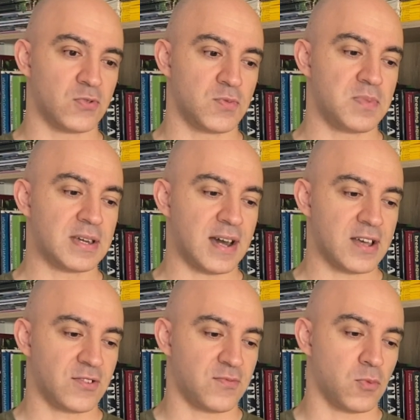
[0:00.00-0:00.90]
would be
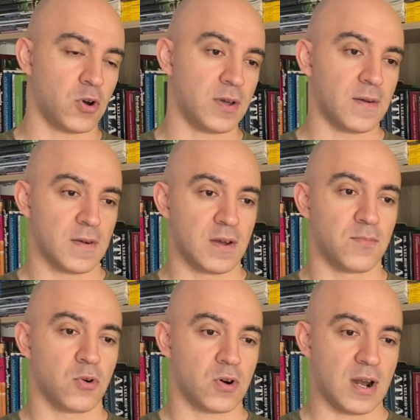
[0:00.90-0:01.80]
kind of
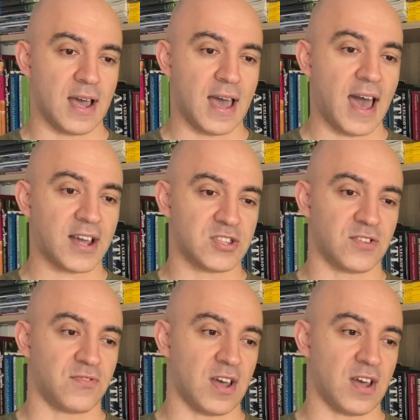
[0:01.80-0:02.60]
more active,